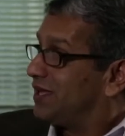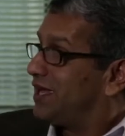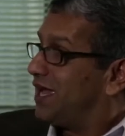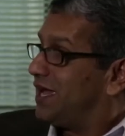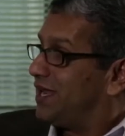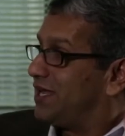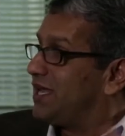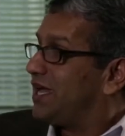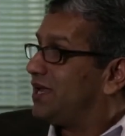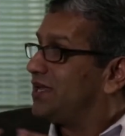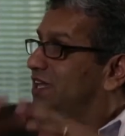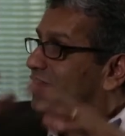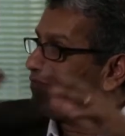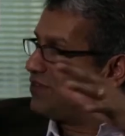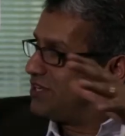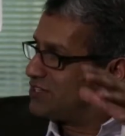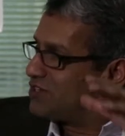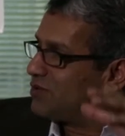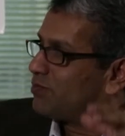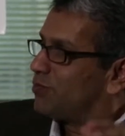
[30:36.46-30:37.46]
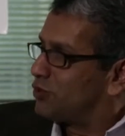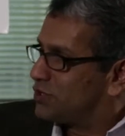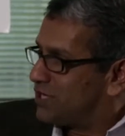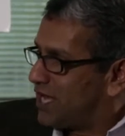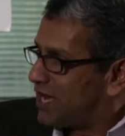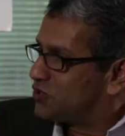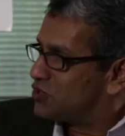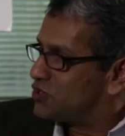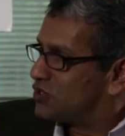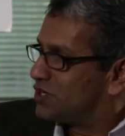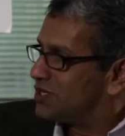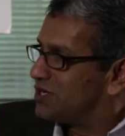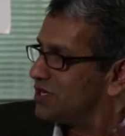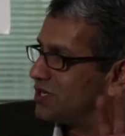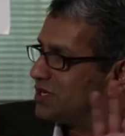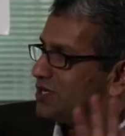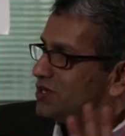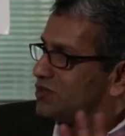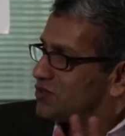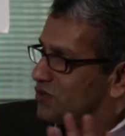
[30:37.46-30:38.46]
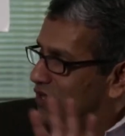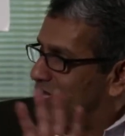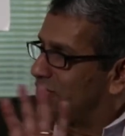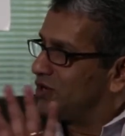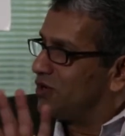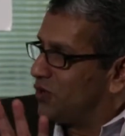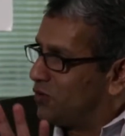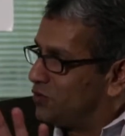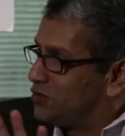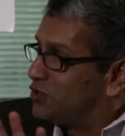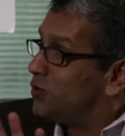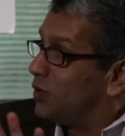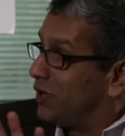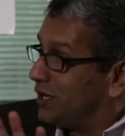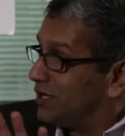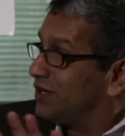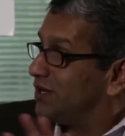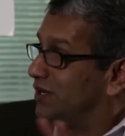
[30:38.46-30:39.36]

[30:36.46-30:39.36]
And again, giving it some protection so they can go do it.